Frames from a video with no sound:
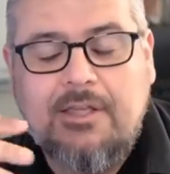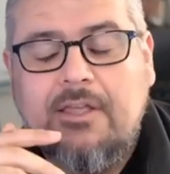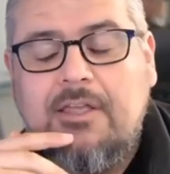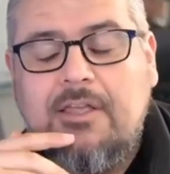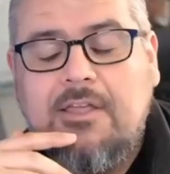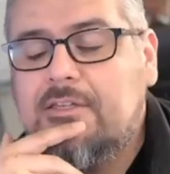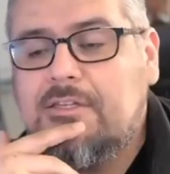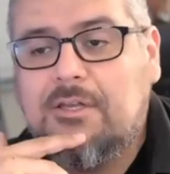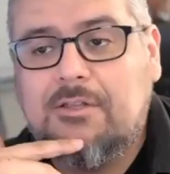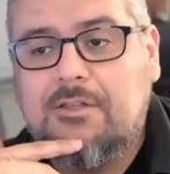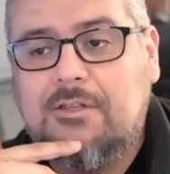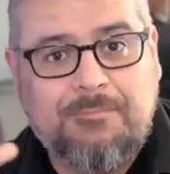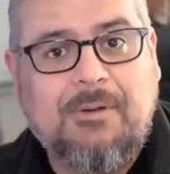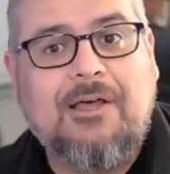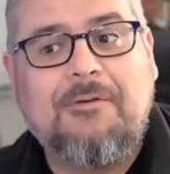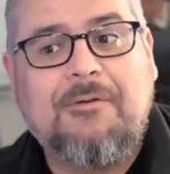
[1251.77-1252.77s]
So this is
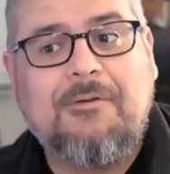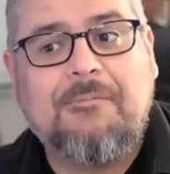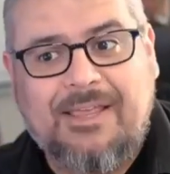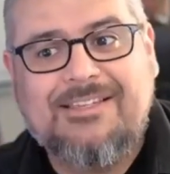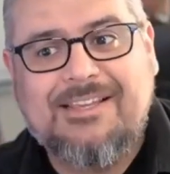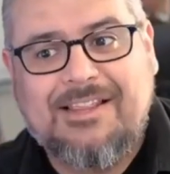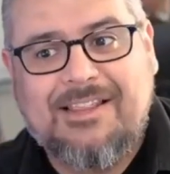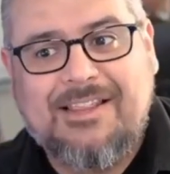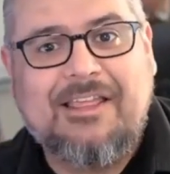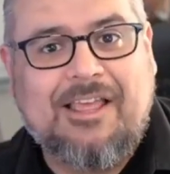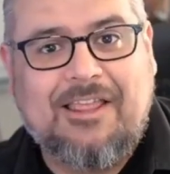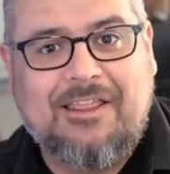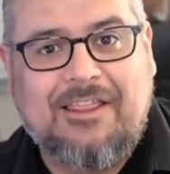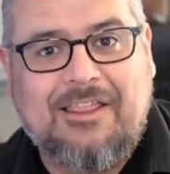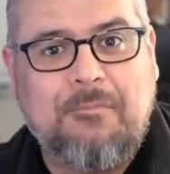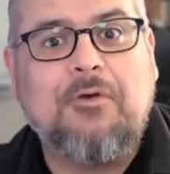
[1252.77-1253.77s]
about basically the
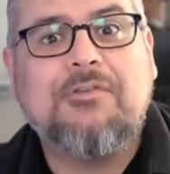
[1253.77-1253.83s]
most